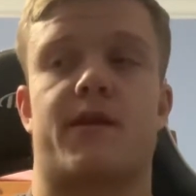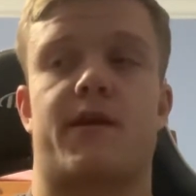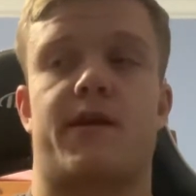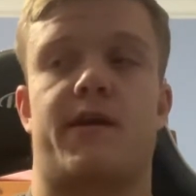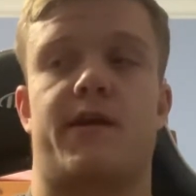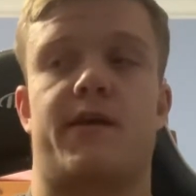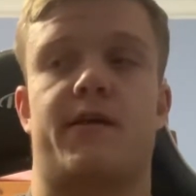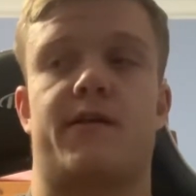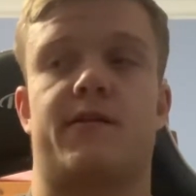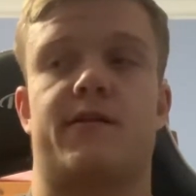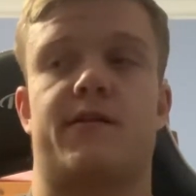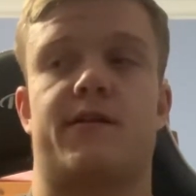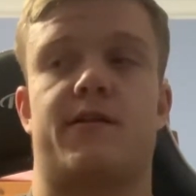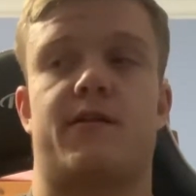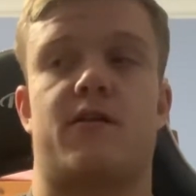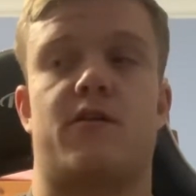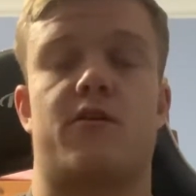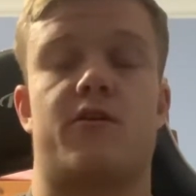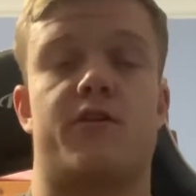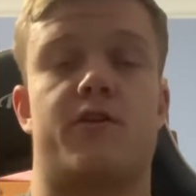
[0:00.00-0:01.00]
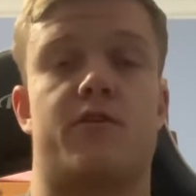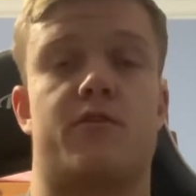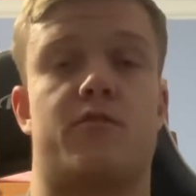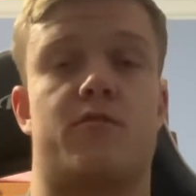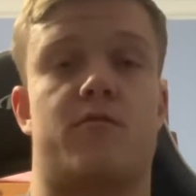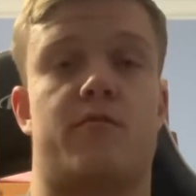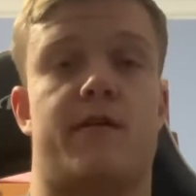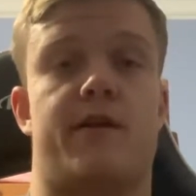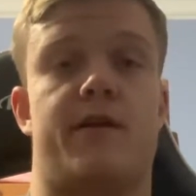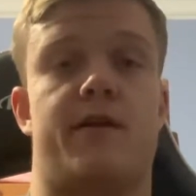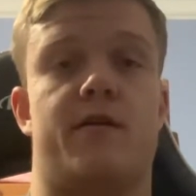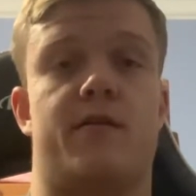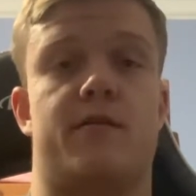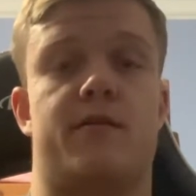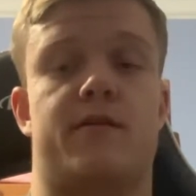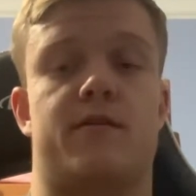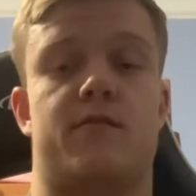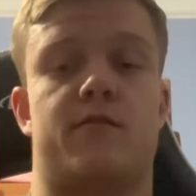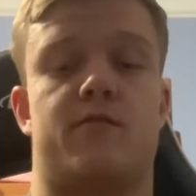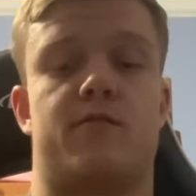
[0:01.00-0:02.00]
and can hurt your
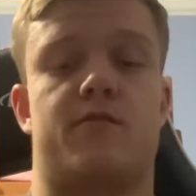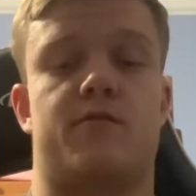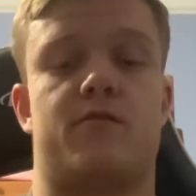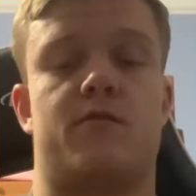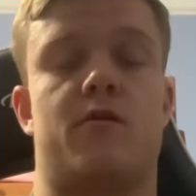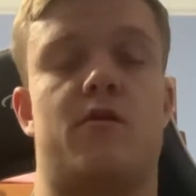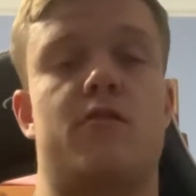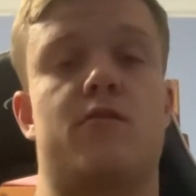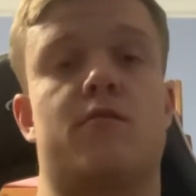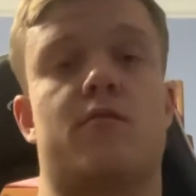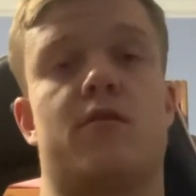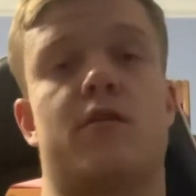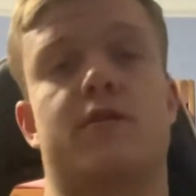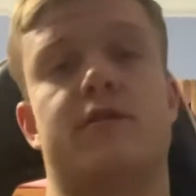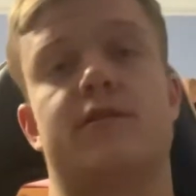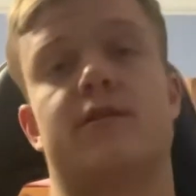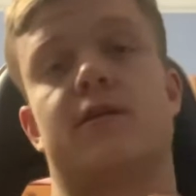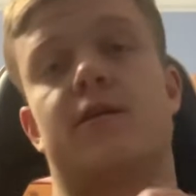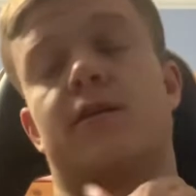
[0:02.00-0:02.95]
career on the long run.